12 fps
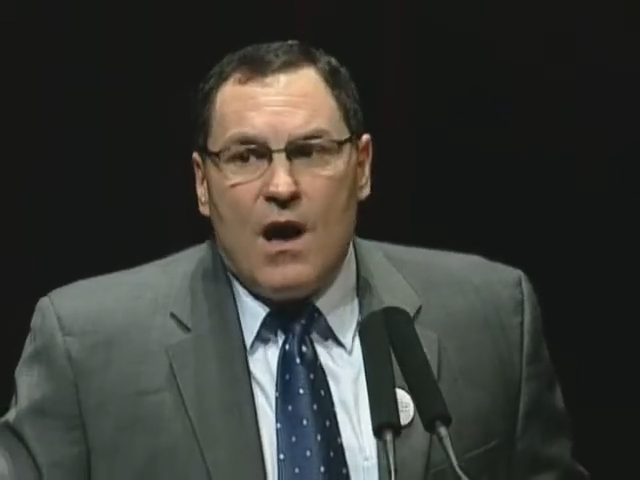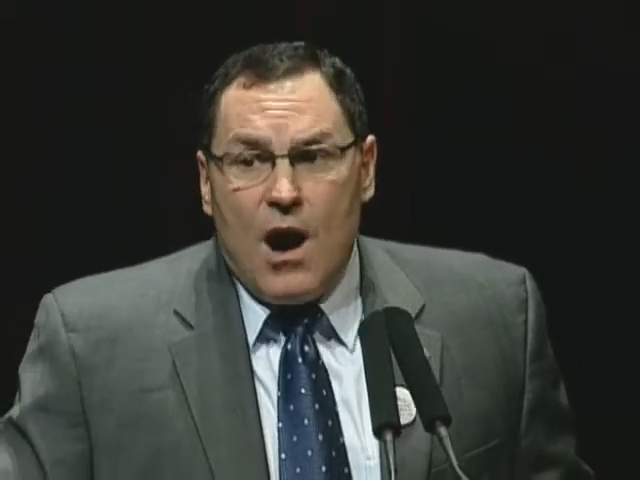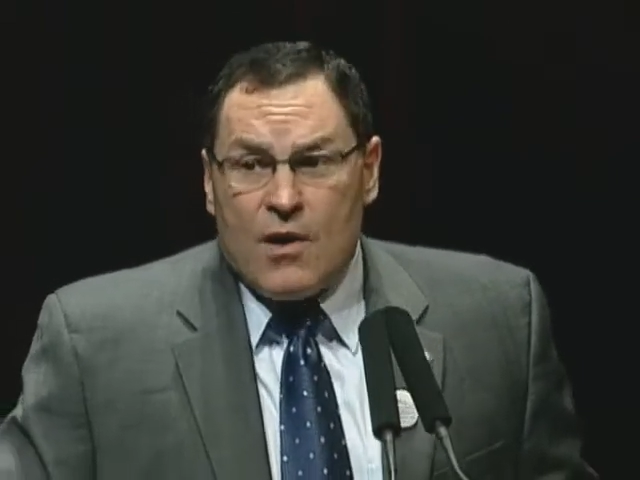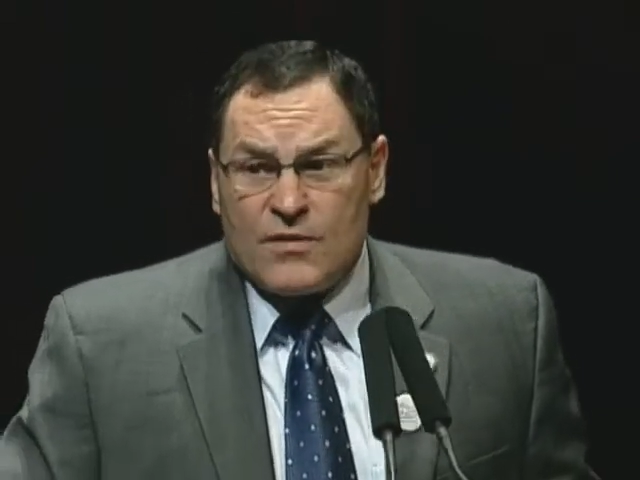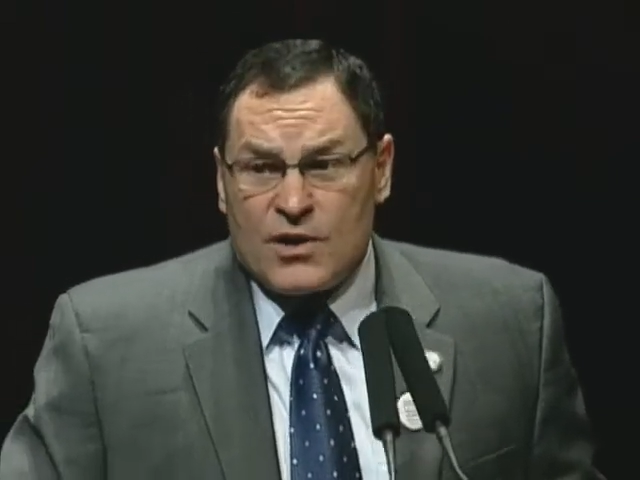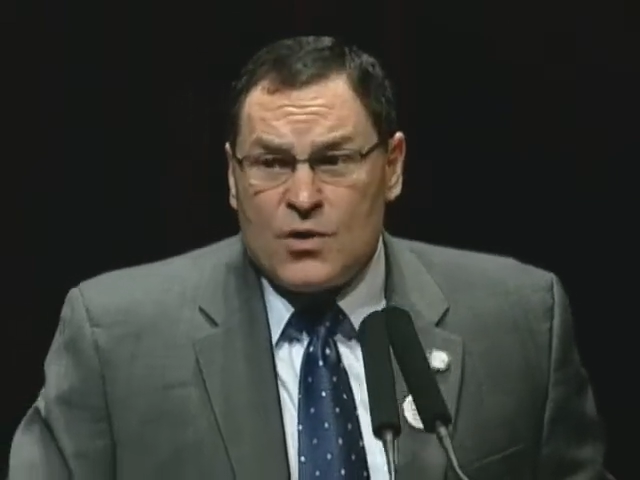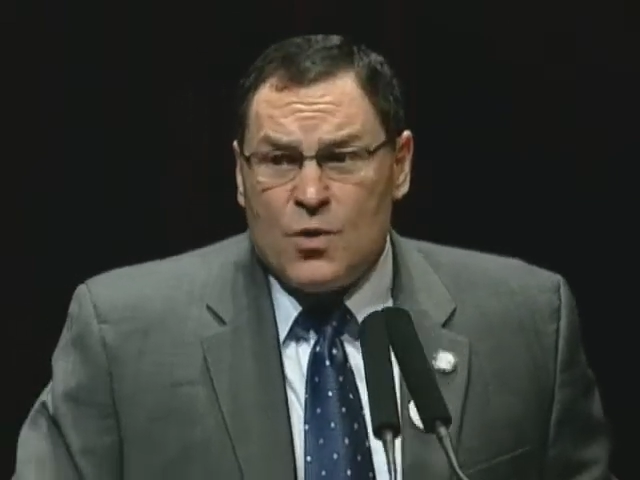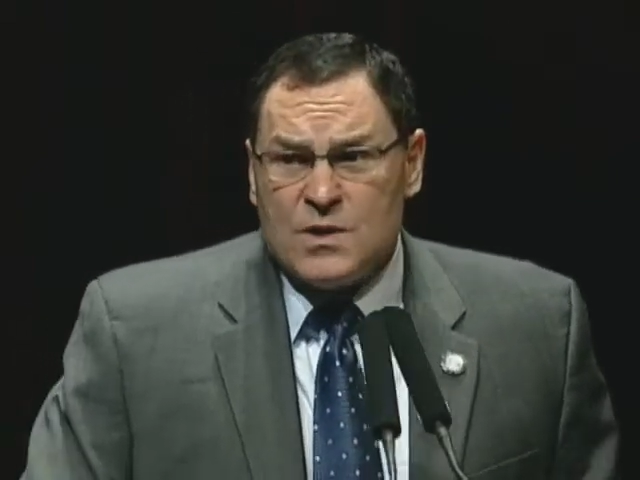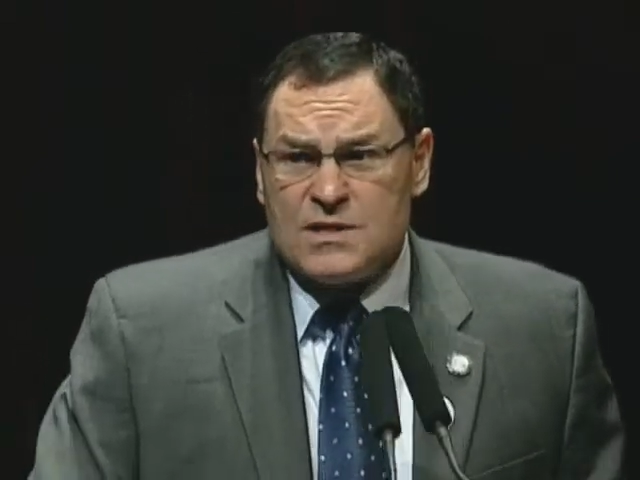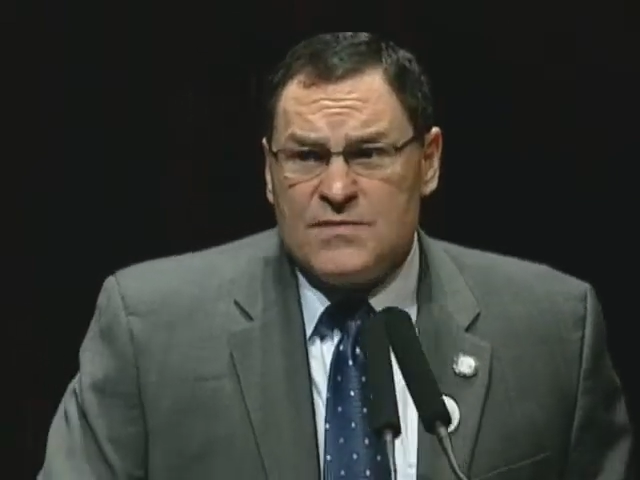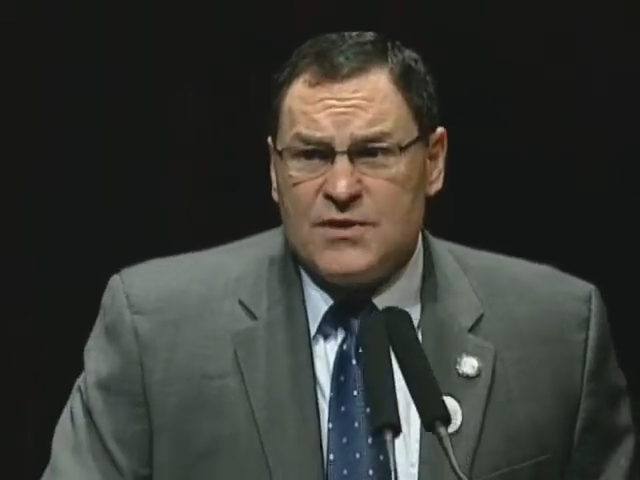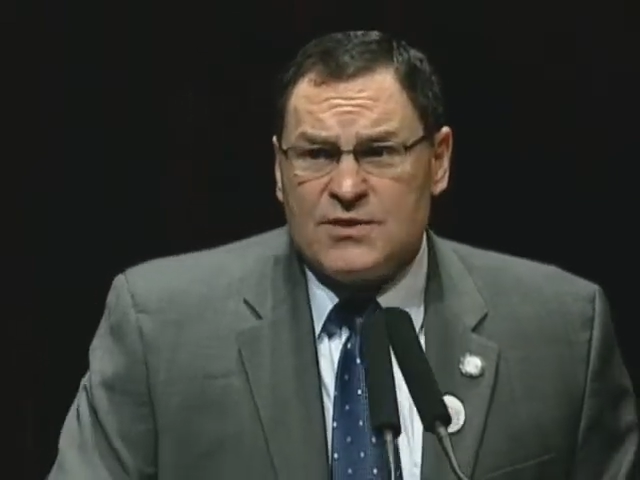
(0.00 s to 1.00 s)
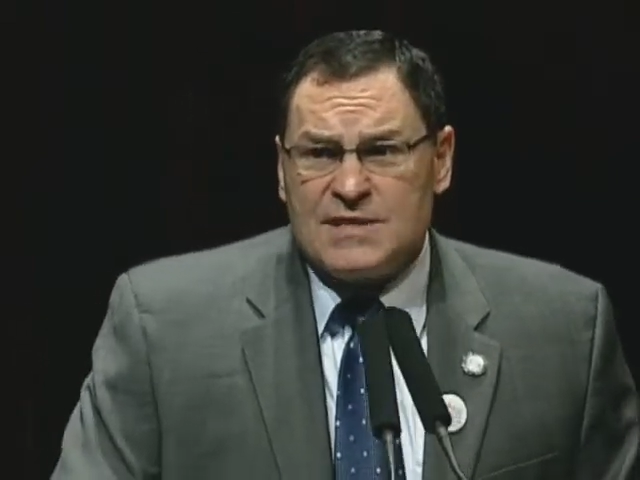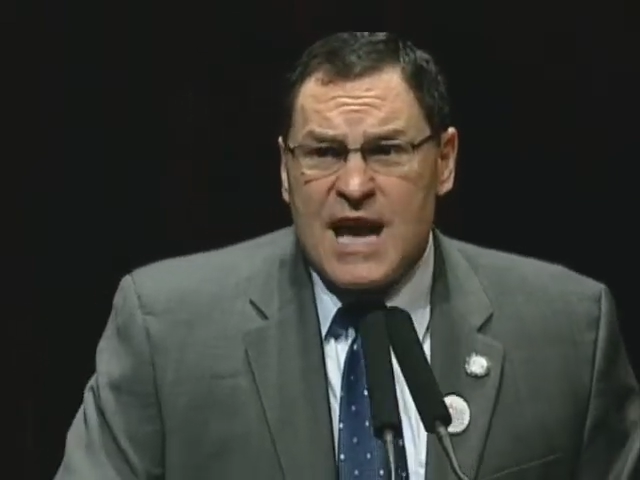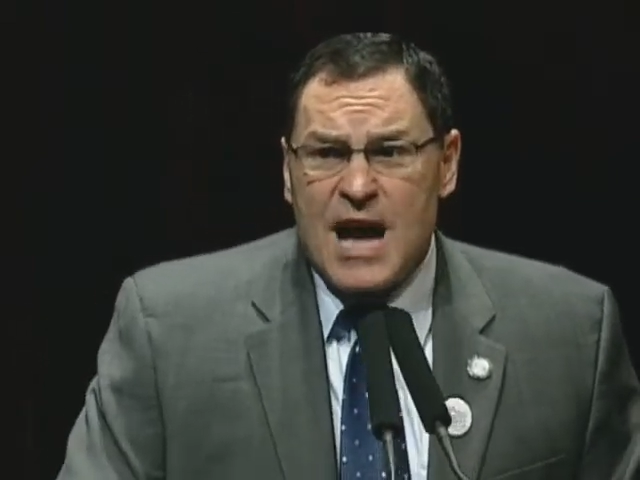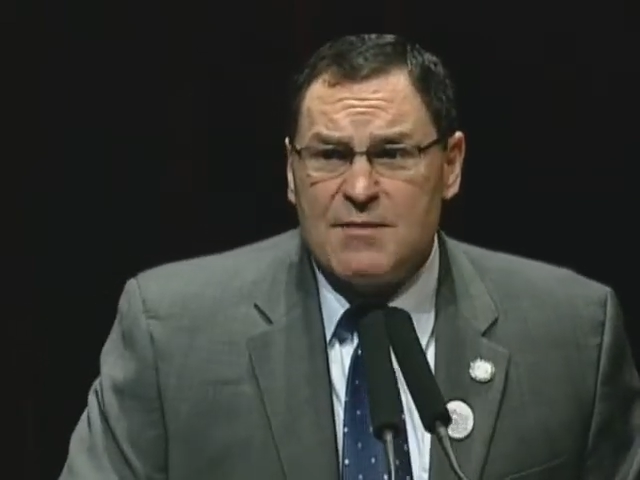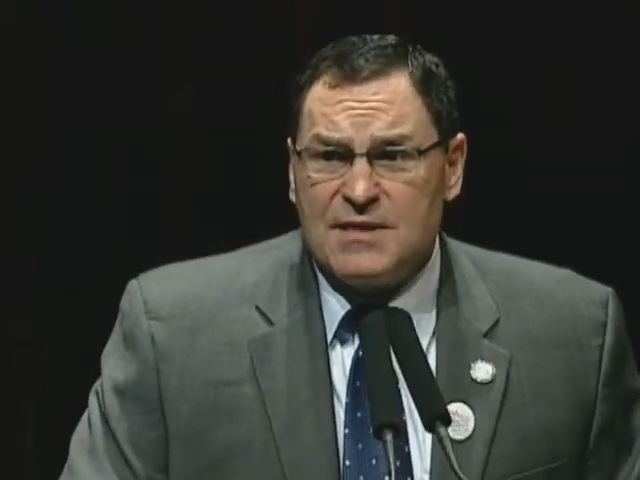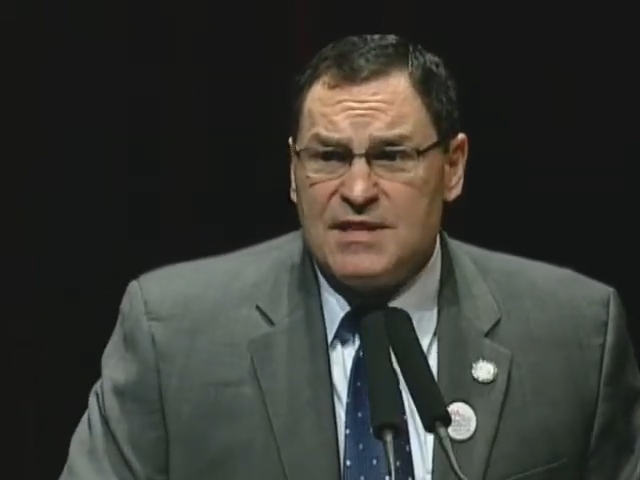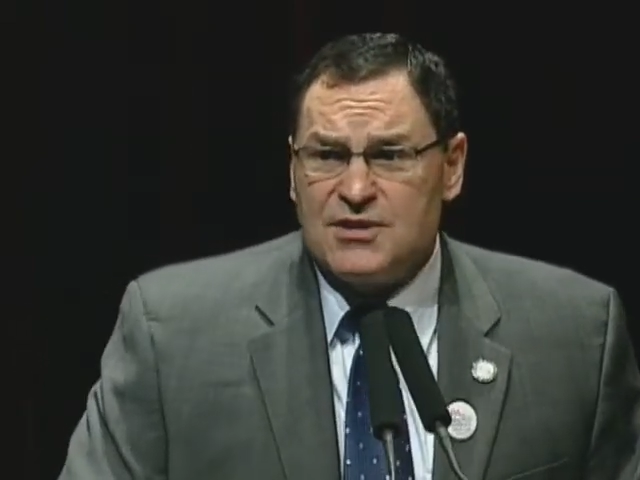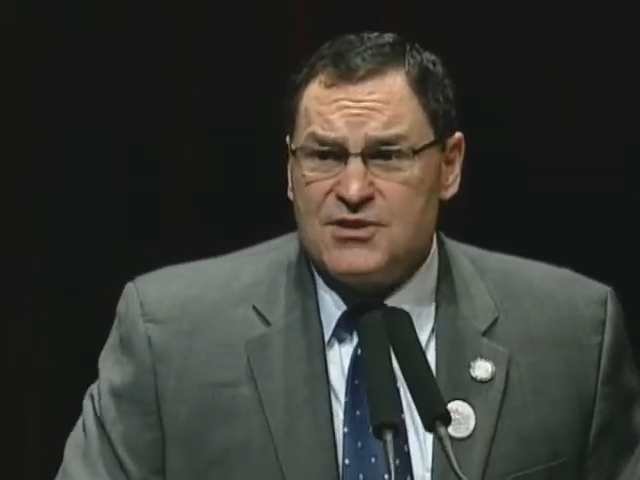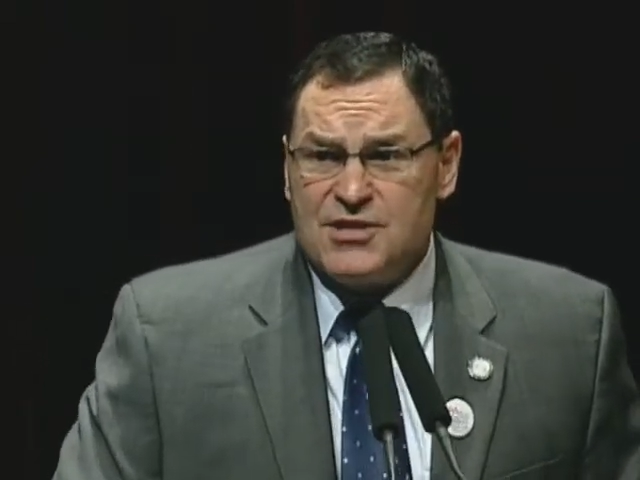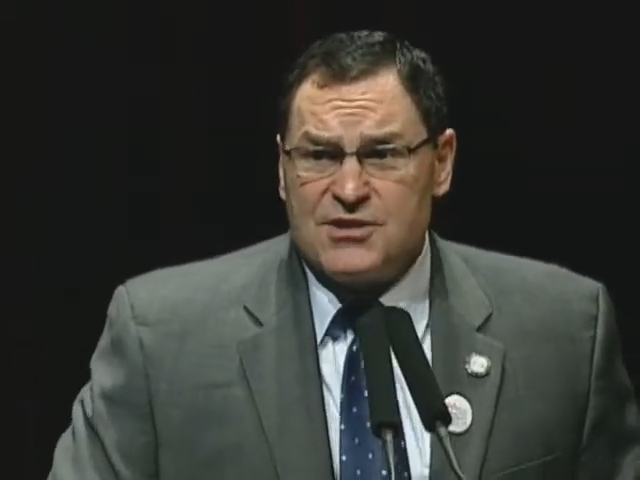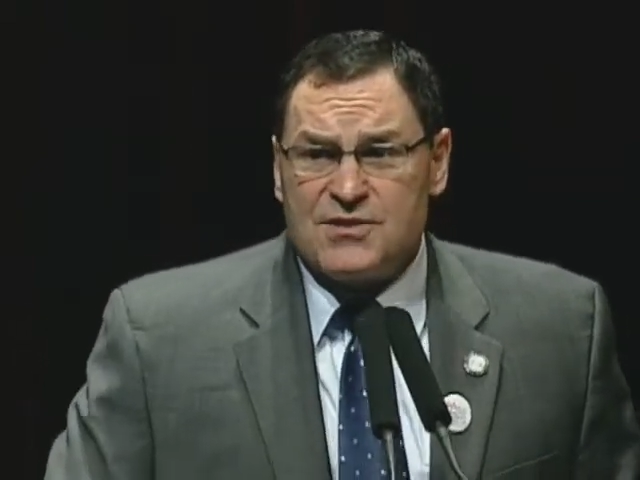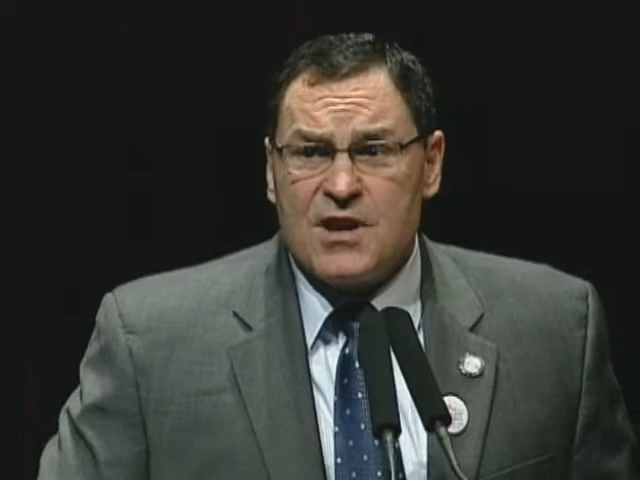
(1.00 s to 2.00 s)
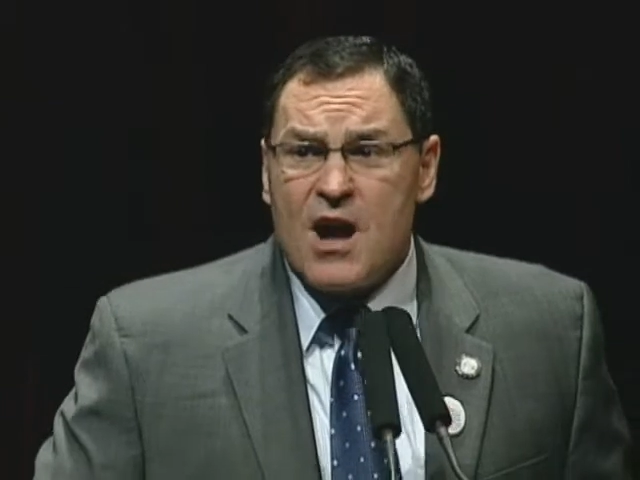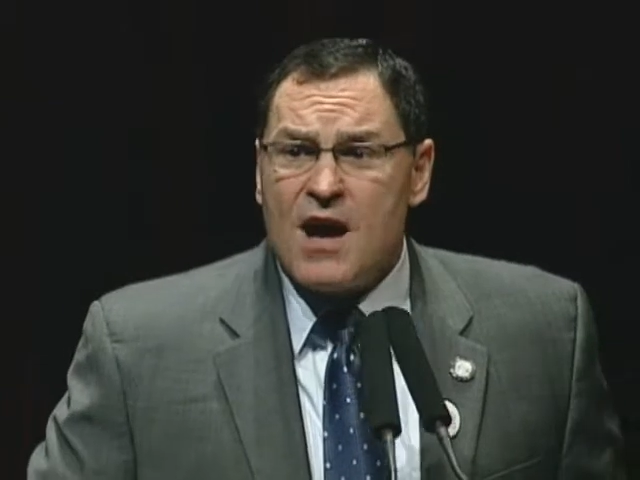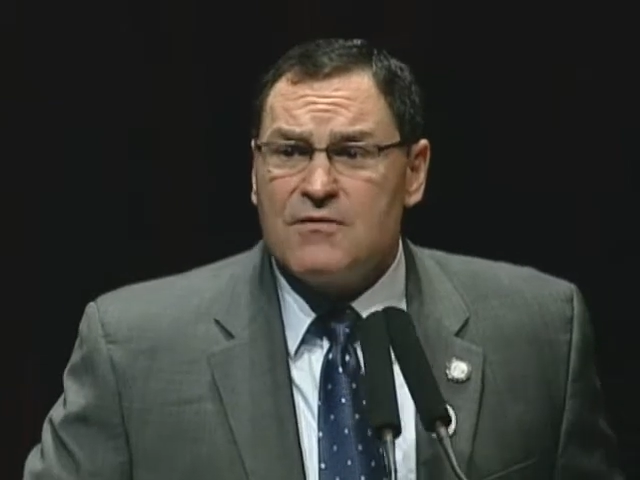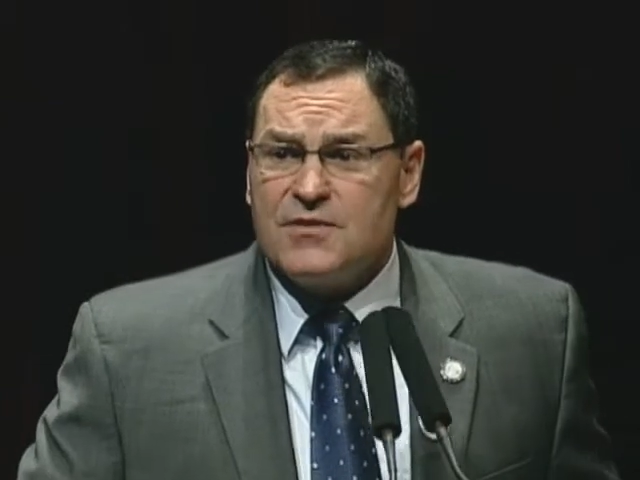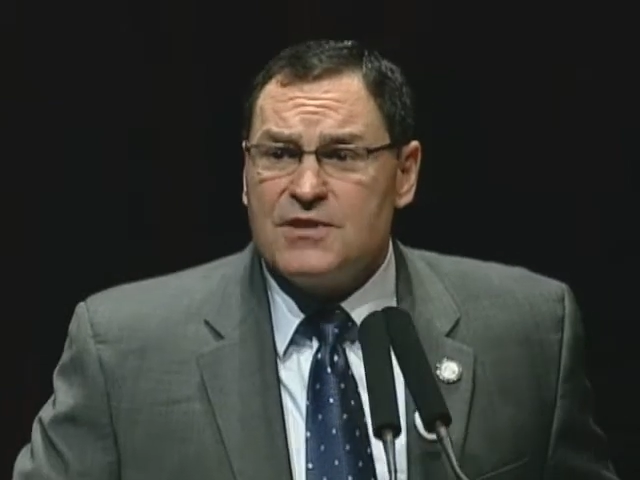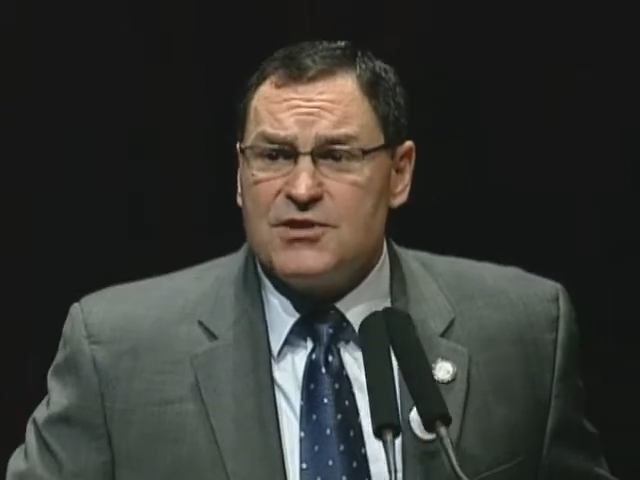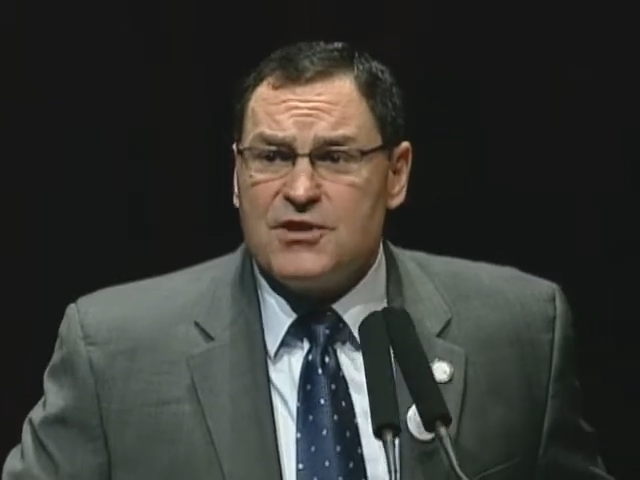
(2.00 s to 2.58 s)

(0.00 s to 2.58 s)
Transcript: Over the course of your time at this year's conference,